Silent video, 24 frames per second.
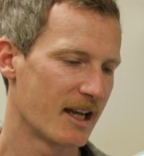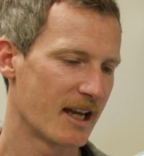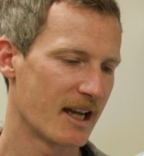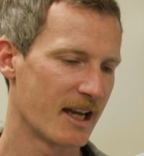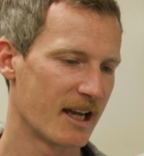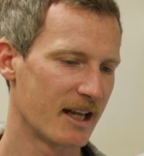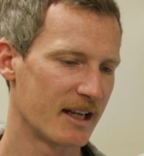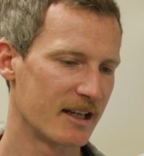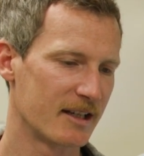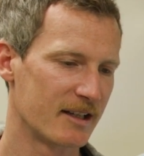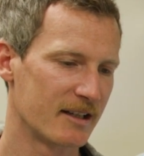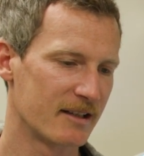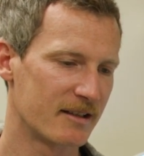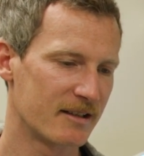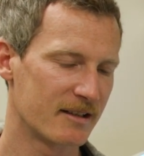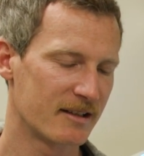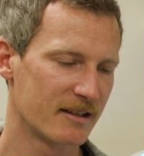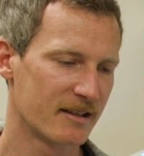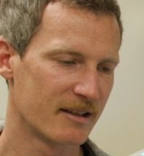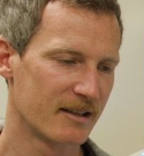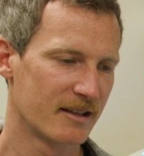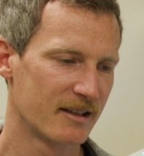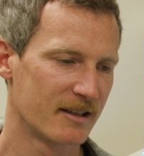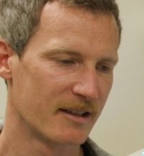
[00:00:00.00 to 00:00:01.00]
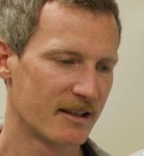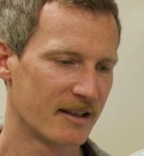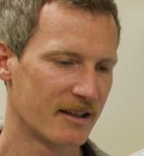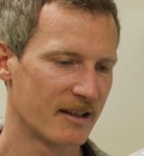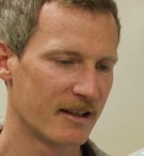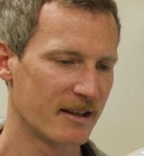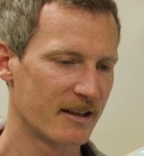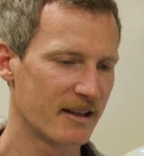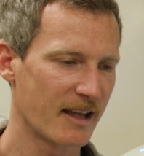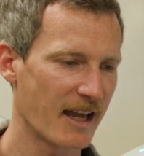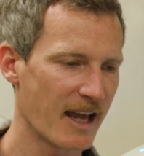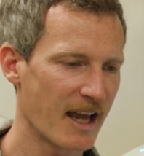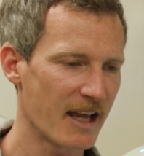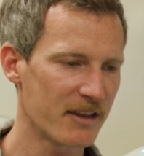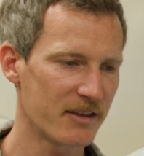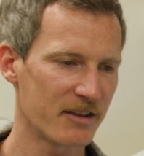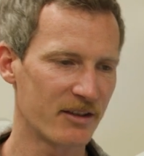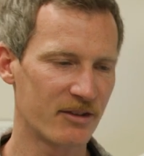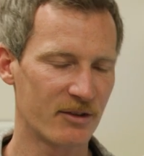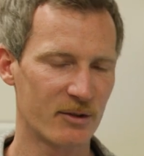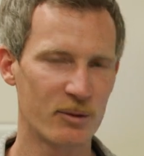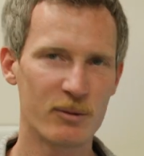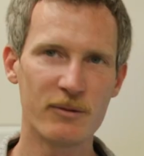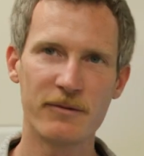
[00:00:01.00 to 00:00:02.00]
And they had
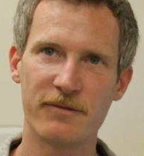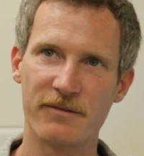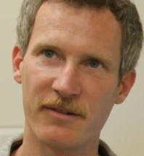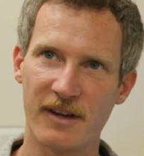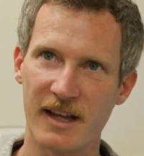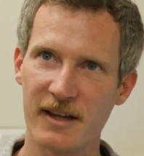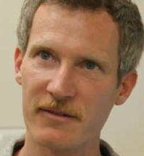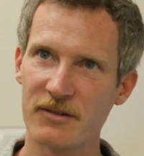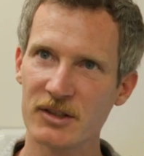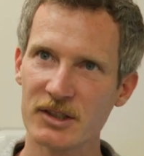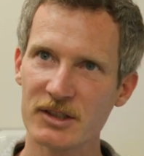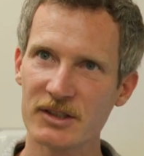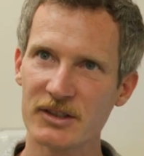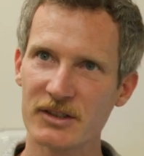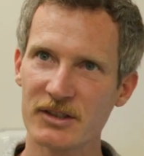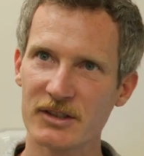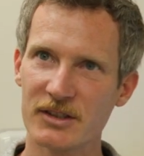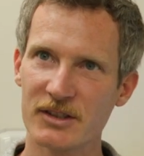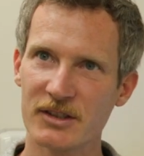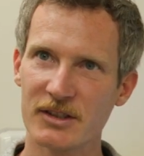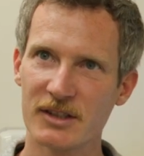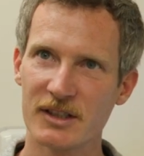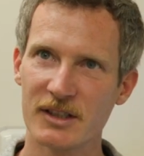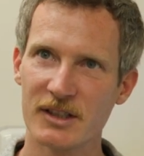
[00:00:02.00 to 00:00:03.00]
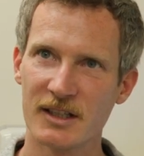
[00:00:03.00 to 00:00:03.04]
these two flavors